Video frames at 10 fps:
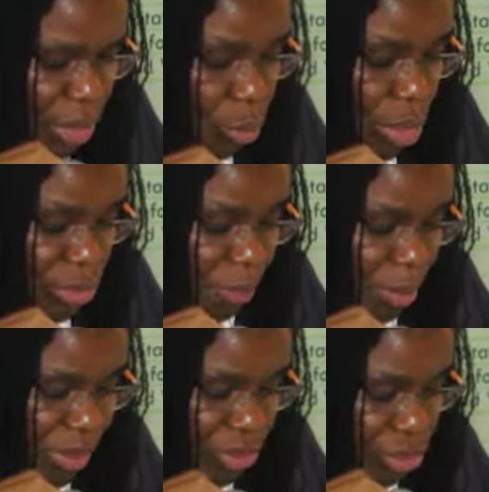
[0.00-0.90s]
We also
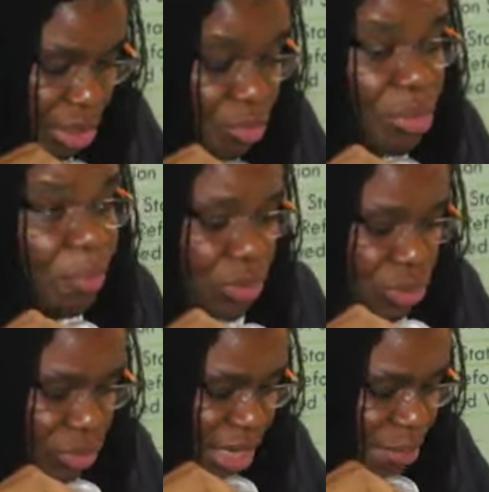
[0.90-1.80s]
published a
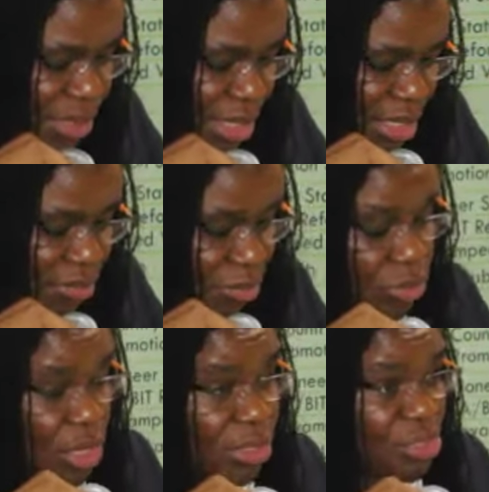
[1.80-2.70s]
report of capital
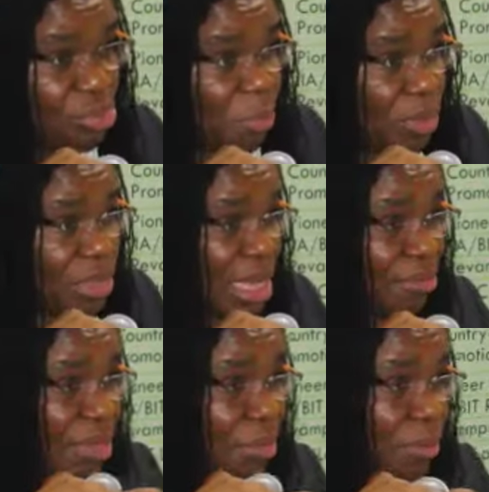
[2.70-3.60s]
inflows. All these reports are
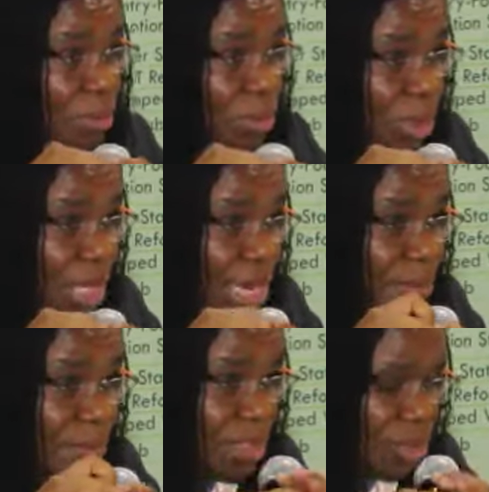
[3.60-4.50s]
available on
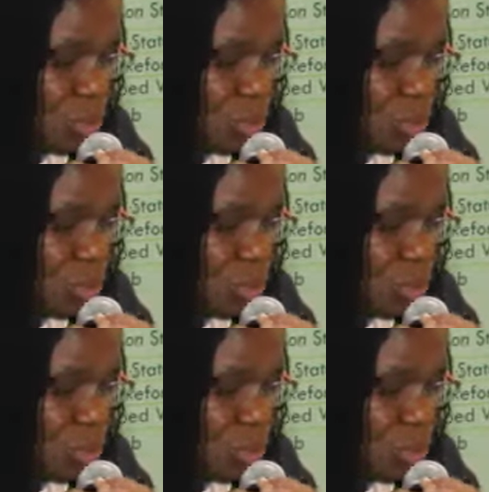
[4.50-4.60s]
NIPC's